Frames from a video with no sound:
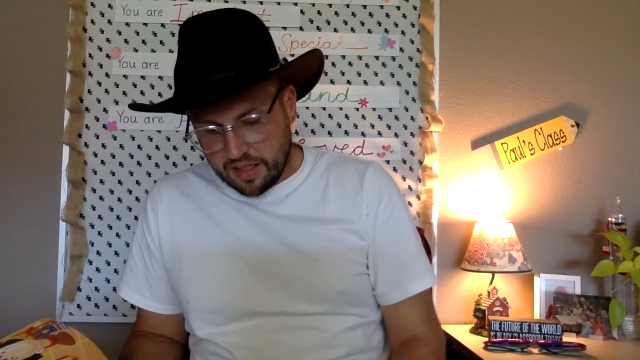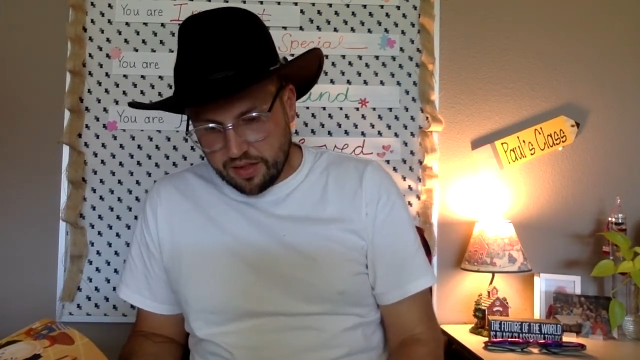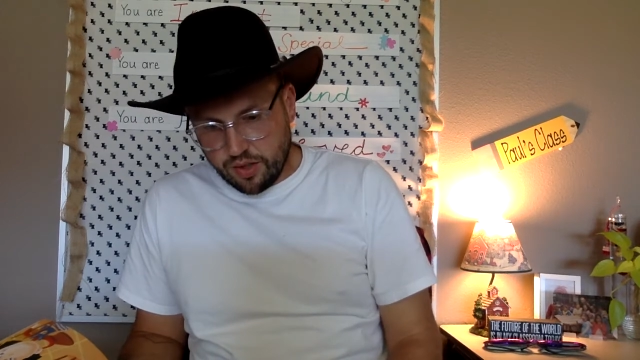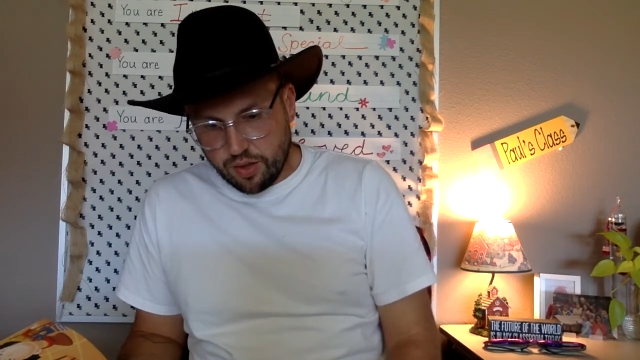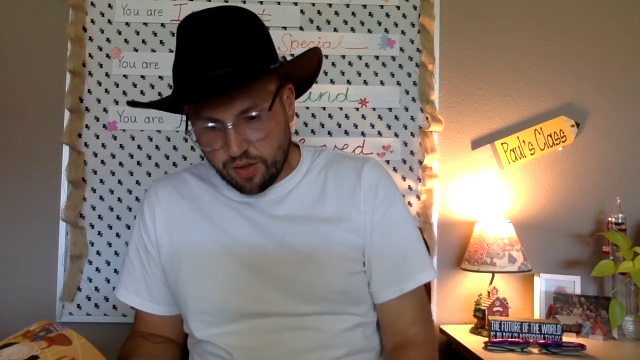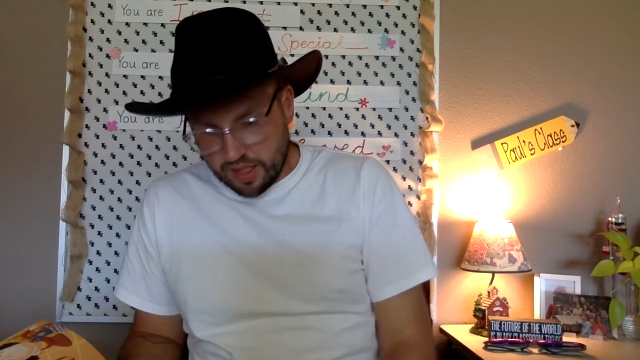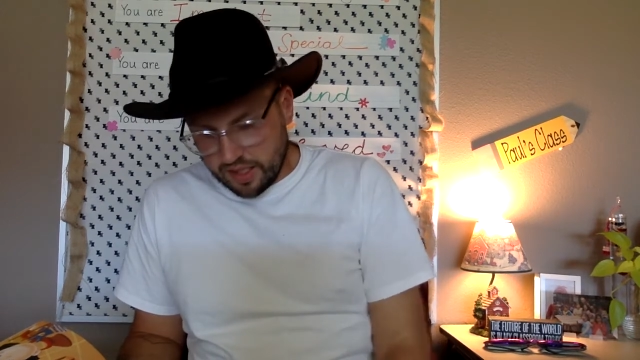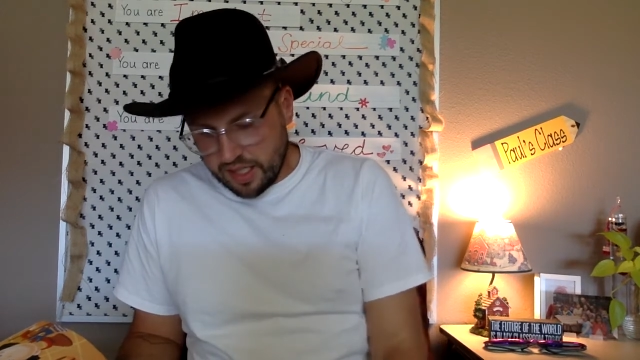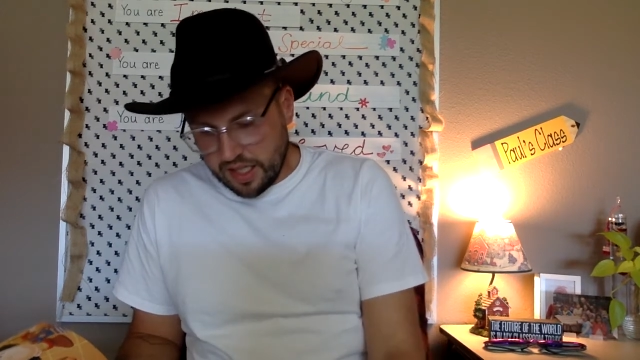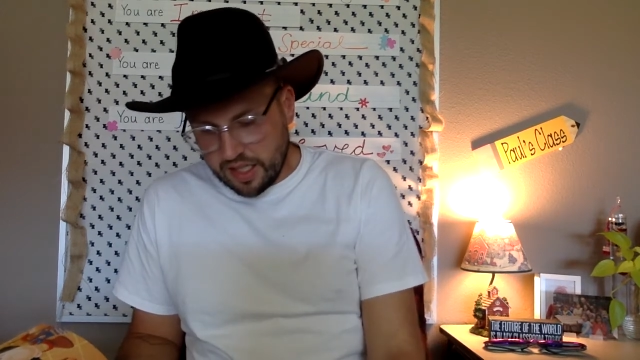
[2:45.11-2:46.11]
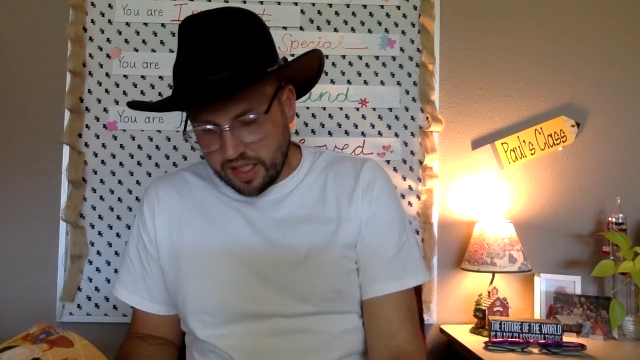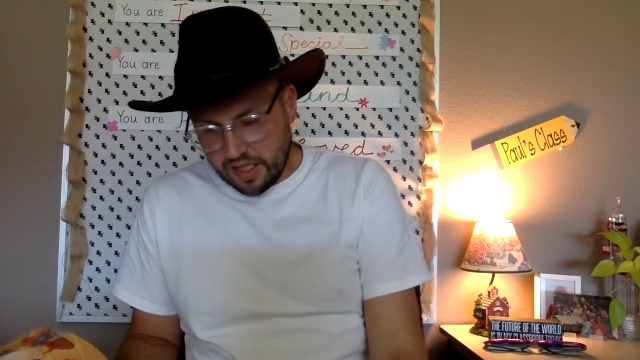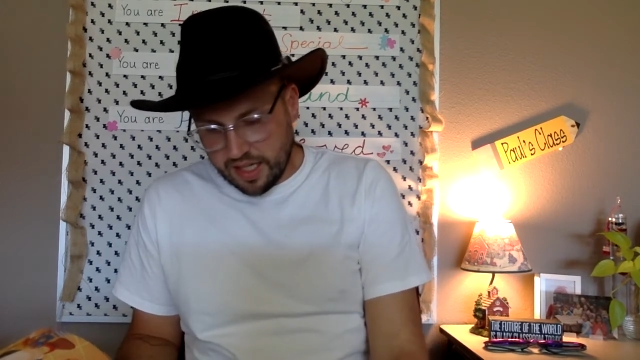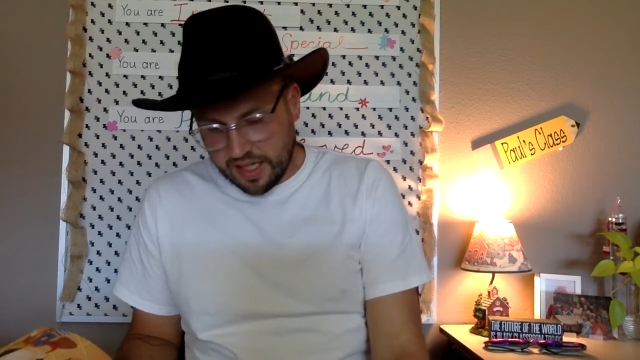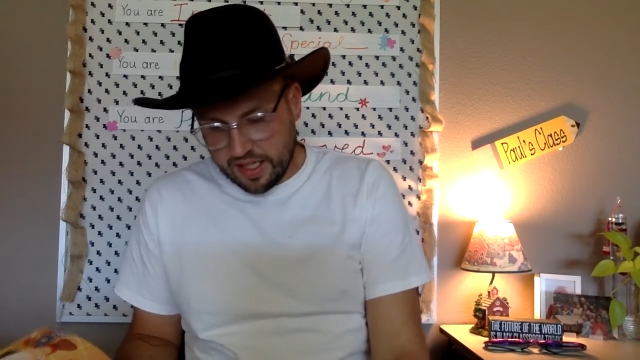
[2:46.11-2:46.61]
Sue, a teeny
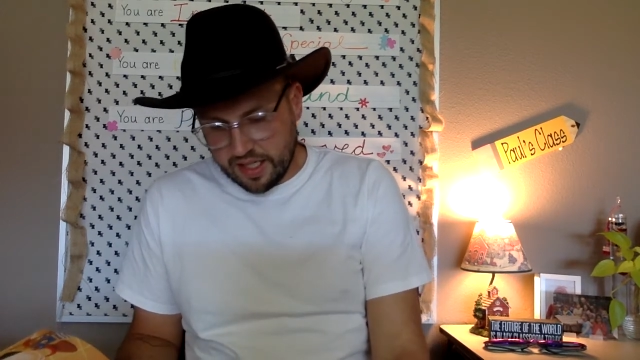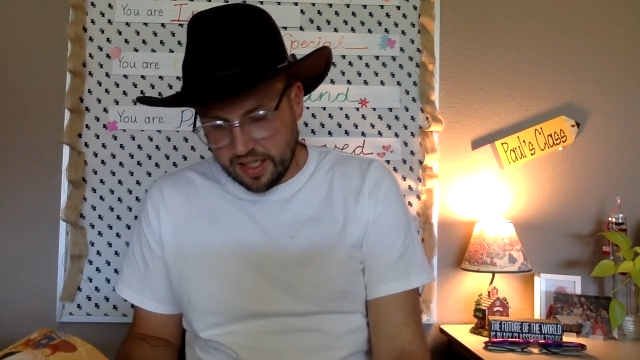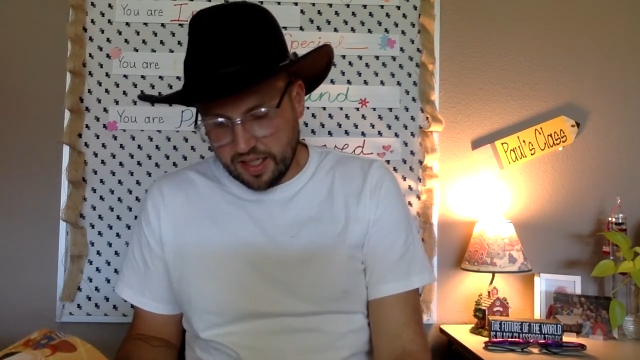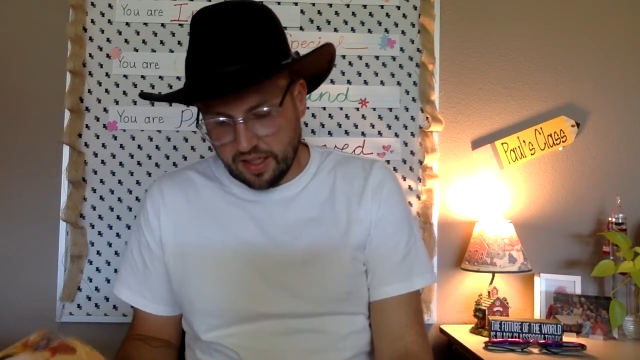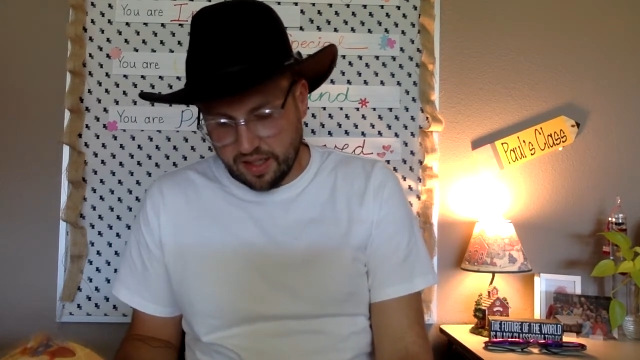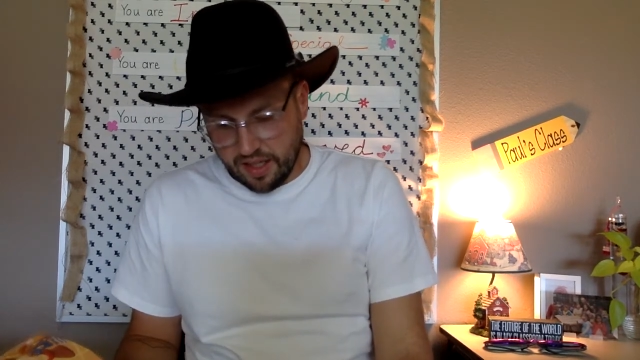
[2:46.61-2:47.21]
tiny kid.